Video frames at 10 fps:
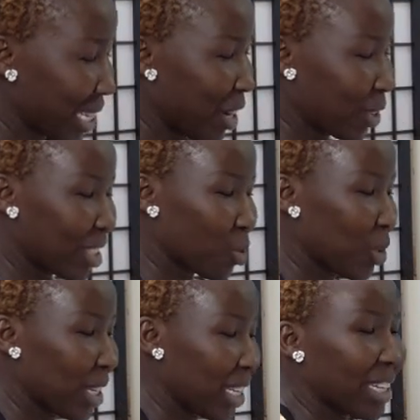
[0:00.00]
Now this
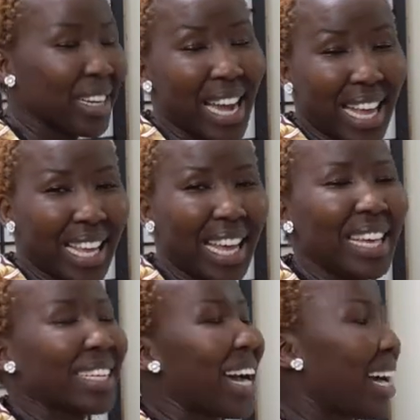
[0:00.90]
one here,
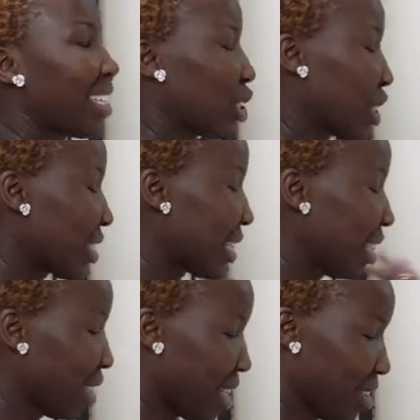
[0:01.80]
again, I just
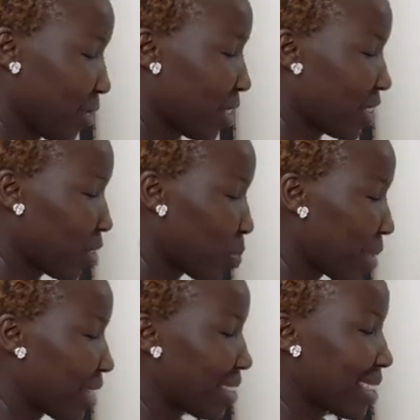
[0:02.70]
love this
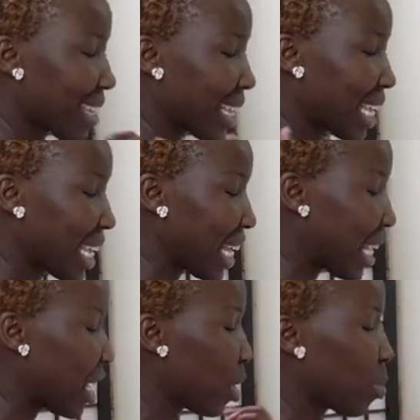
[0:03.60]
piece. The
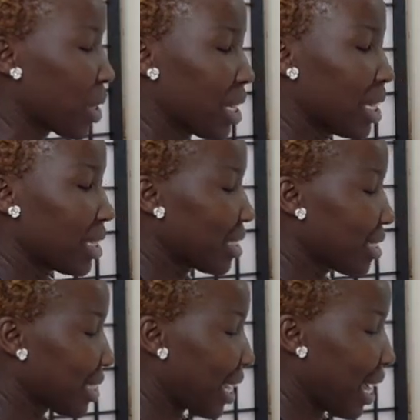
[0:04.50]
cape
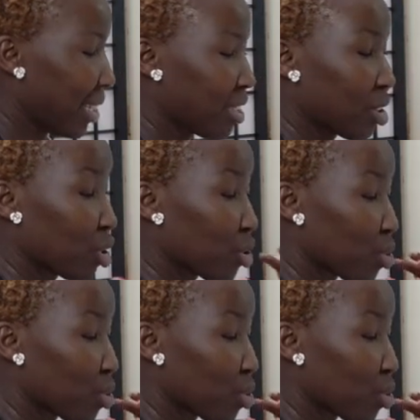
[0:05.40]
design, the